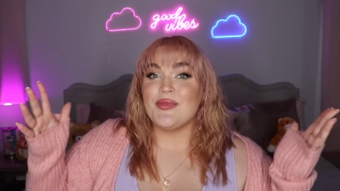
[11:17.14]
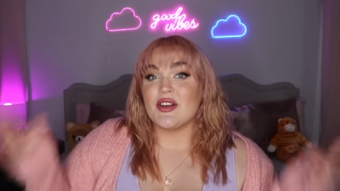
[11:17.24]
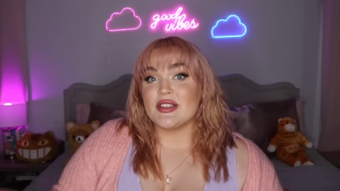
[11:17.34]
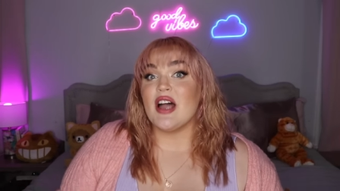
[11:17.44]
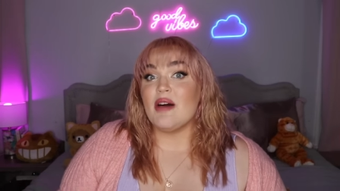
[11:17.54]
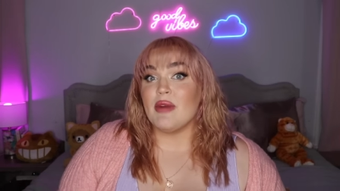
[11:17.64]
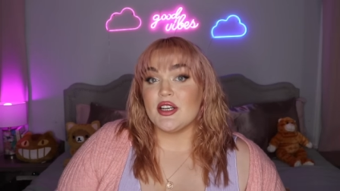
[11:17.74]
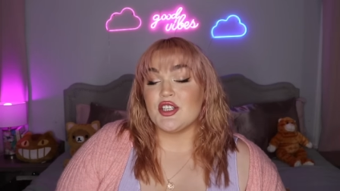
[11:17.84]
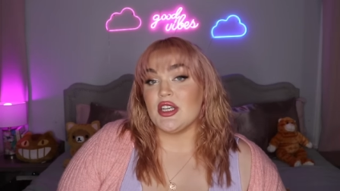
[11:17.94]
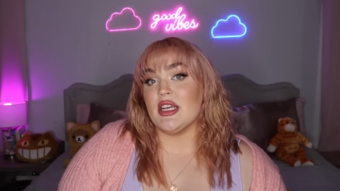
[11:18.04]
There's not
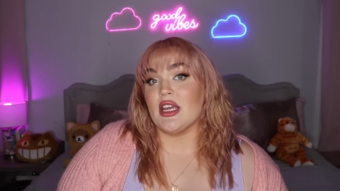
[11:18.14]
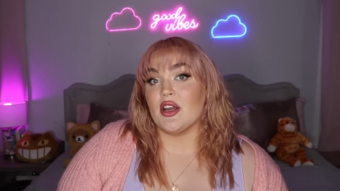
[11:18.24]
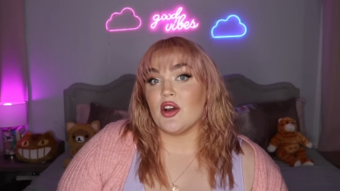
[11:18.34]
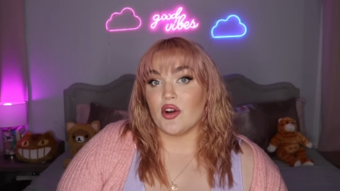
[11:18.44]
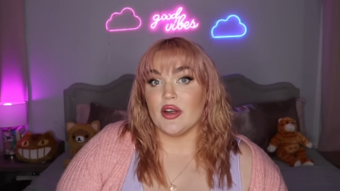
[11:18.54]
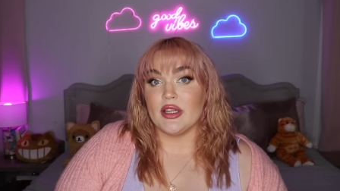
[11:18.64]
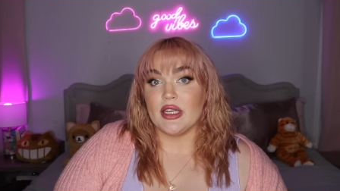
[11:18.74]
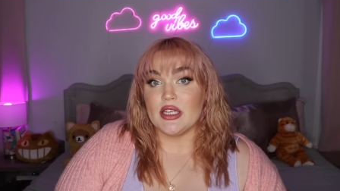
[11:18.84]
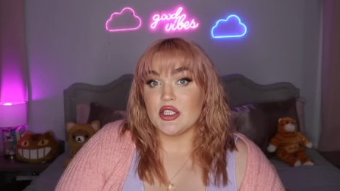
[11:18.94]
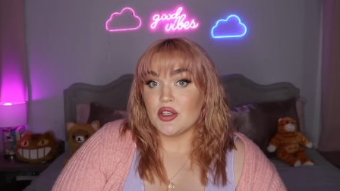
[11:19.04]
much she can
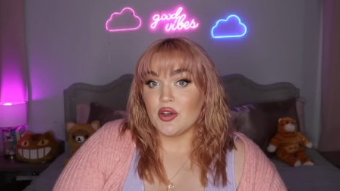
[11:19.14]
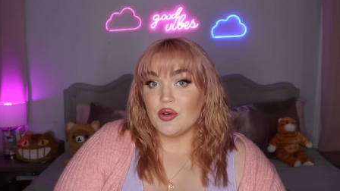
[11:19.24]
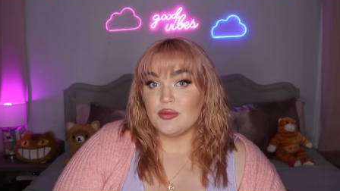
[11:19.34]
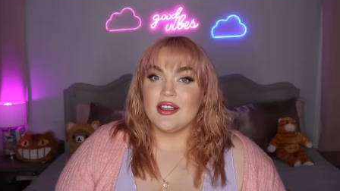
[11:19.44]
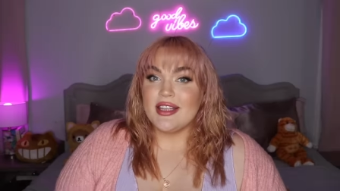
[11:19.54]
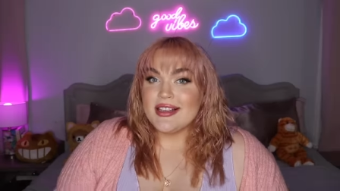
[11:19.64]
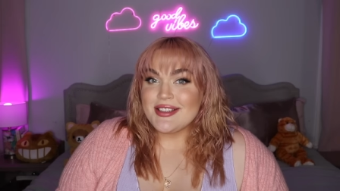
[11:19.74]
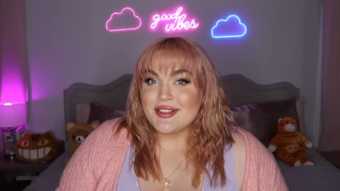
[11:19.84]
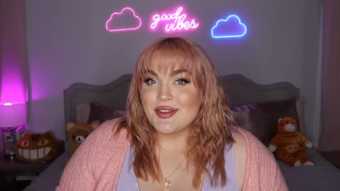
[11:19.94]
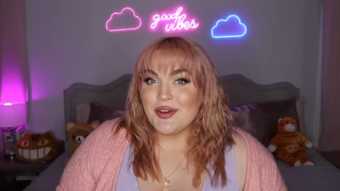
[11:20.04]
currently do.
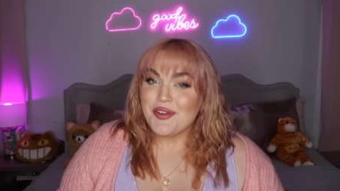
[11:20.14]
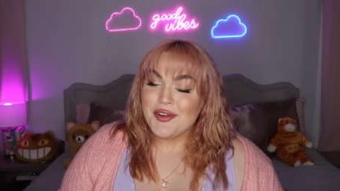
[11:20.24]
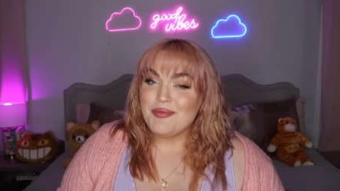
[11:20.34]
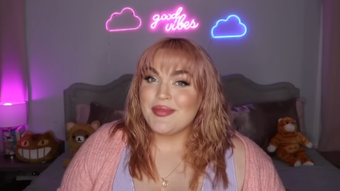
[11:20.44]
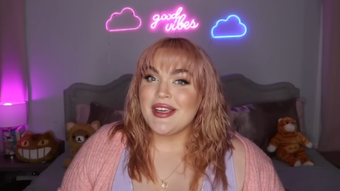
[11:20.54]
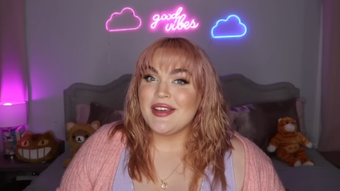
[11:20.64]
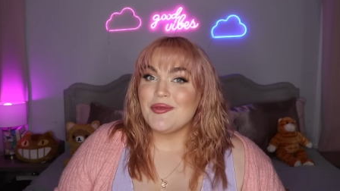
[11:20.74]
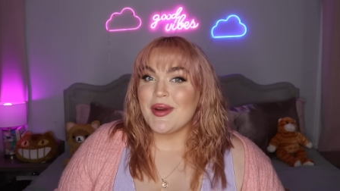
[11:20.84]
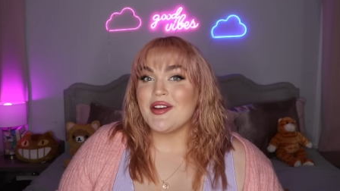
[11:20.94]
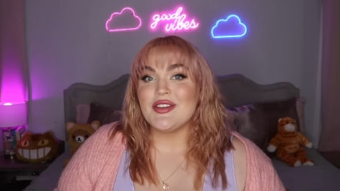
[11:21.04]
This could be
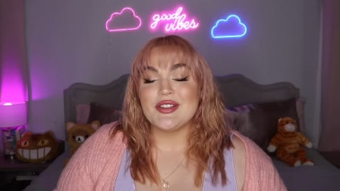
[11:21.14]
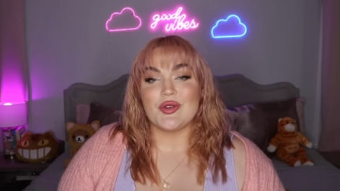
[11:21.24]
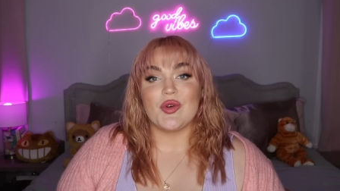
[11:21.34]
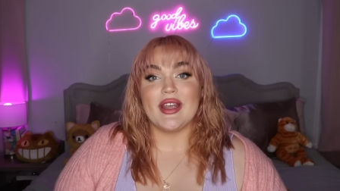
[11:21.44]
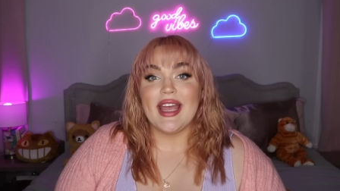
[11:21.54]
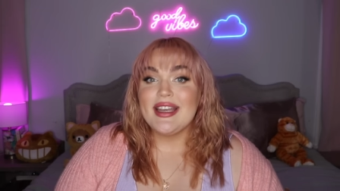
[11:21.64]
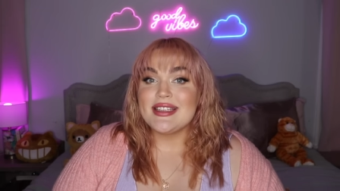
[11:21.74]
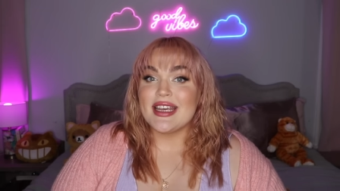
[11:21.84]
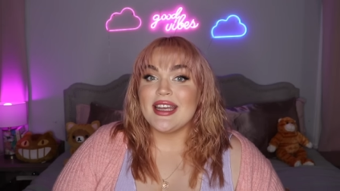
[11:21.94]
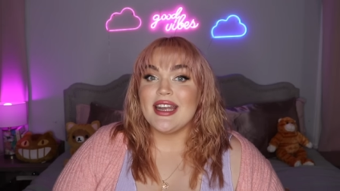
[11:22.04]
where the story
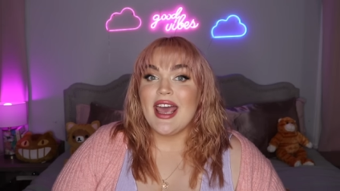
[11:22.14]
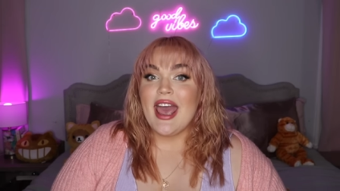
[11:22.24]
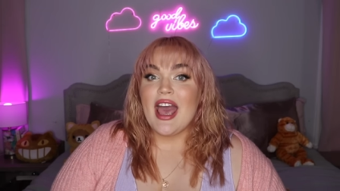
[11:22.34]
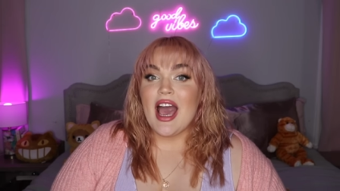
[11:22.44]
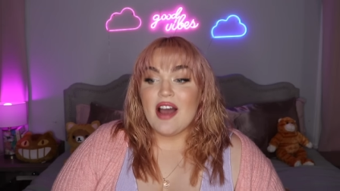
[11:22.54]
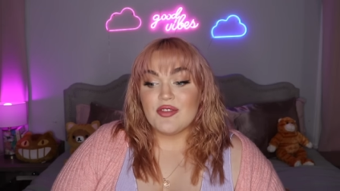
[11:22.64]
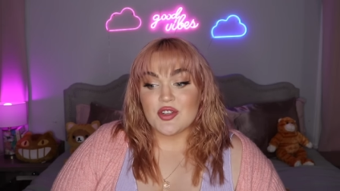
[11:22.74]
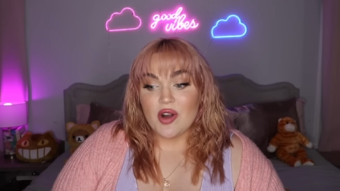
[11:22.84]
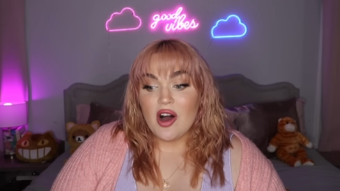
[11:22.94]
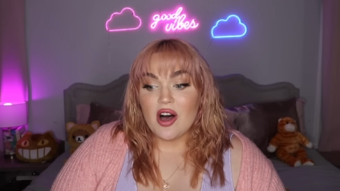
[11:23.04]
ended.
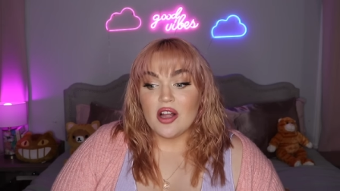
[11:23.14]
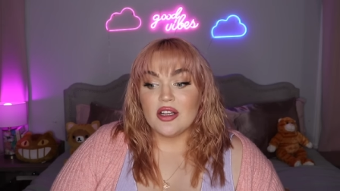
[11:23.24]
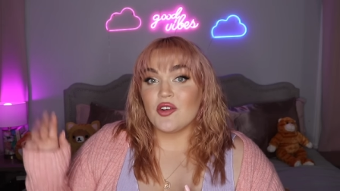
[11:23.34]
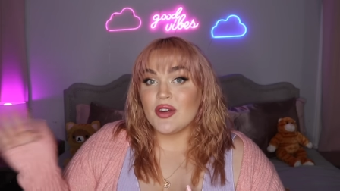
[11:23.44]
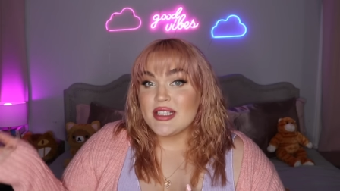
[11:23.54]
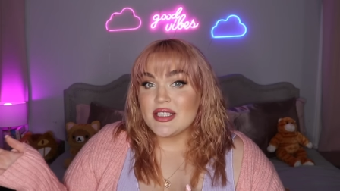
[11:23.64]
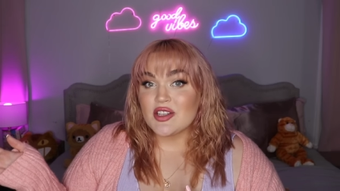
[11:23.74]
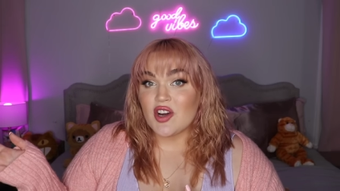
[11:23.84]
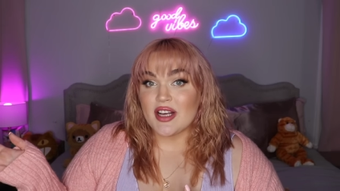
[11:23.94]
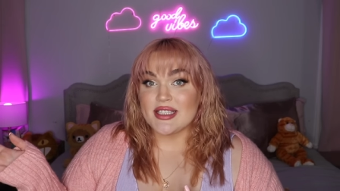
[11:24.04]
After all, Kriss is
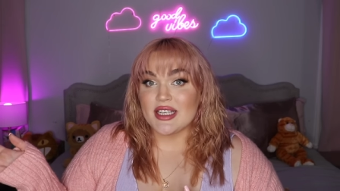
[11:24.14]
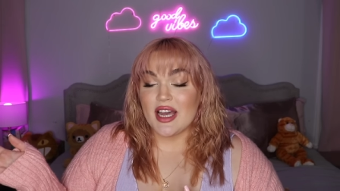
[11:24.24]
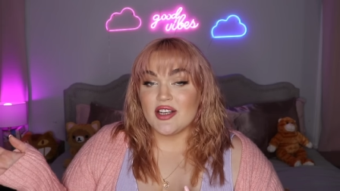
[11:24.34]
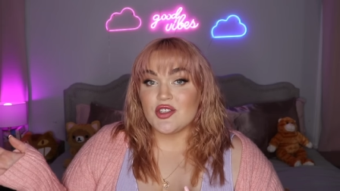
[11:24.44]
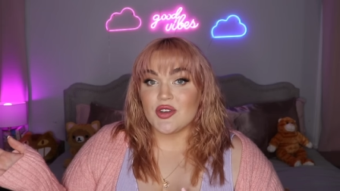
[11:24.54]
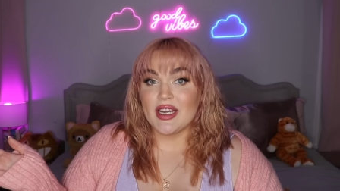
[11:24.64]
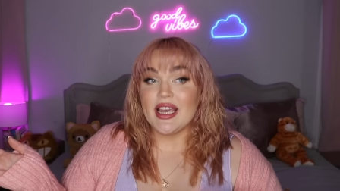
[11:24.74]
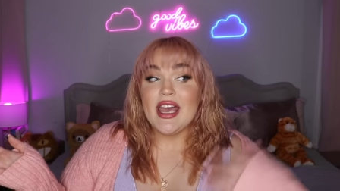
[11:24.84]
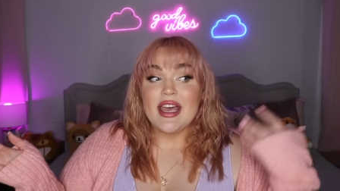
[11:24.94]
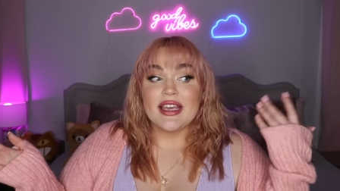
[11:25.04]
across the
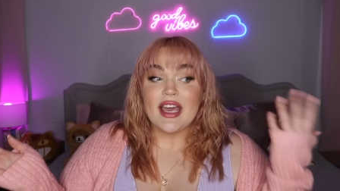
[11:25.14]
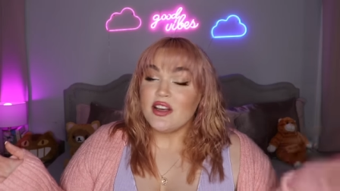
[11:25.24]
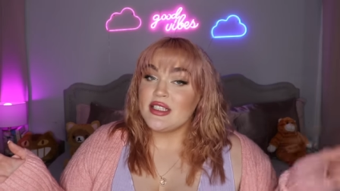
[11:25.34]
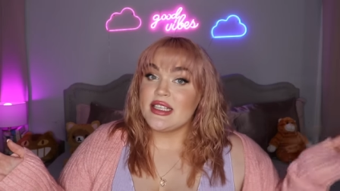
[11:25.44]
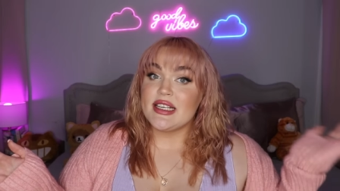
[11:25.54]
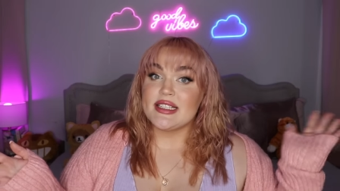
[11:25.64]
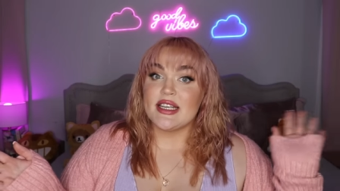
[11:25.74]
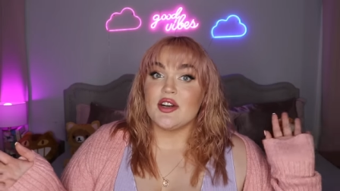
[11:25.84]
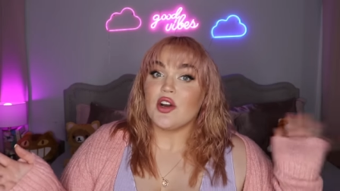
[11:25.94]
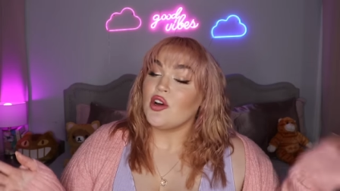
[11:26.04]
country. Kelsi is
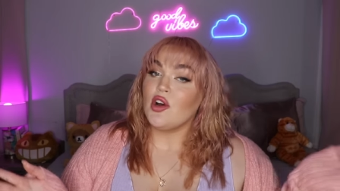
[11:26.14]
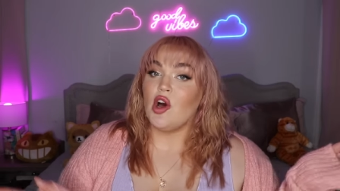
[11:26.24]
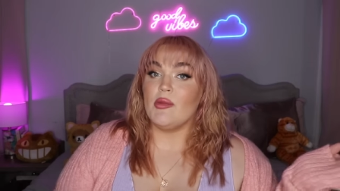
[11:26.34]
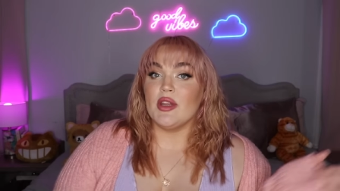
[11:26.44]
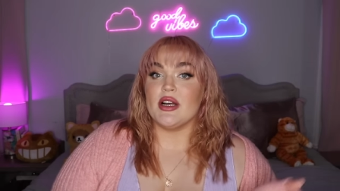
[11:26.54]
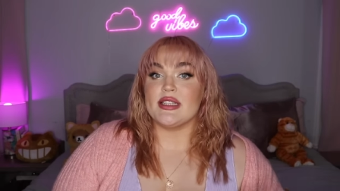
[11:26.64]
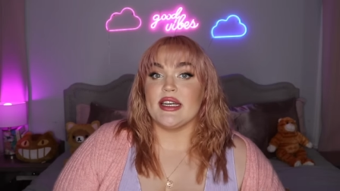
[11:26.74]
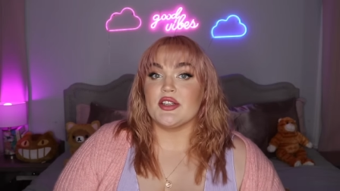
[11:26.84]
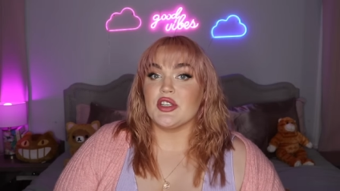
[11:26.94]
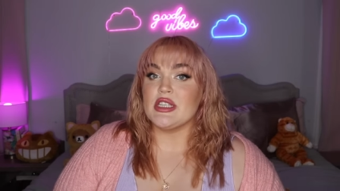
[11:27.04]
in her home in Los
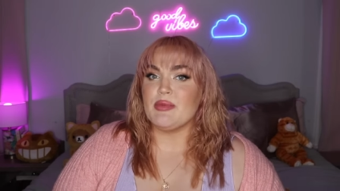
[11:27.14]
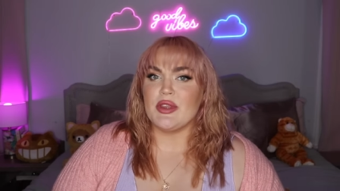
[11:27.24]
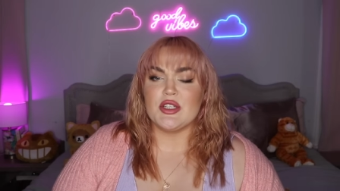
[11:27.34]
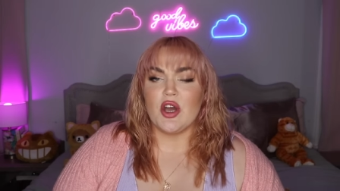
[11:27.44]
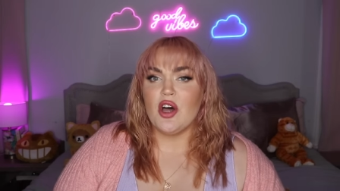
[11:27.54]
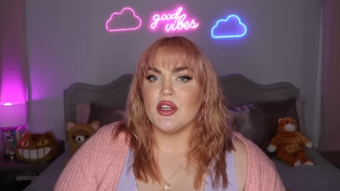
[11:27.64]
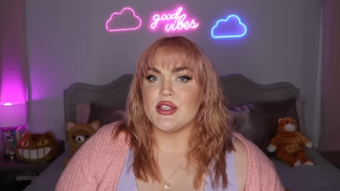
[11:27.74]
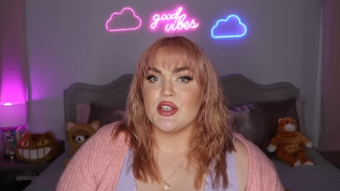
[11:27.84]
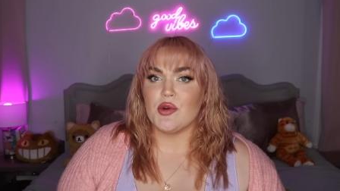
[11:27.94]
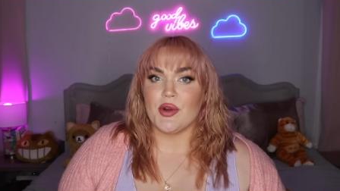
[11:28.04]
Angeles, but the doll
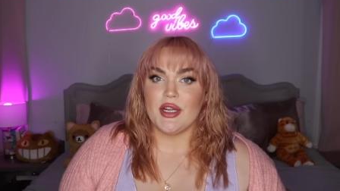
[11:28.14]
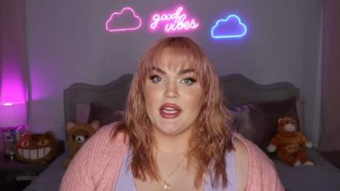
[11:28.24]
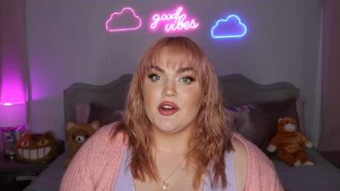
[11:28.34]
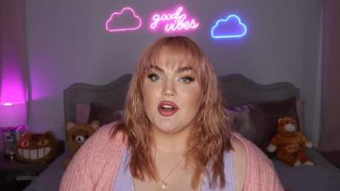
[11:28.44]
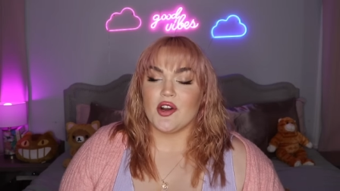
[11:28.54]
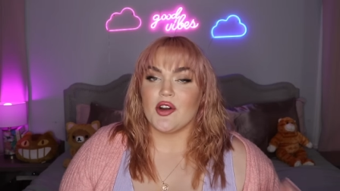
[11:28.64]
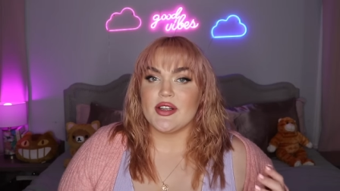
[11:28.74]
is nowhere near her.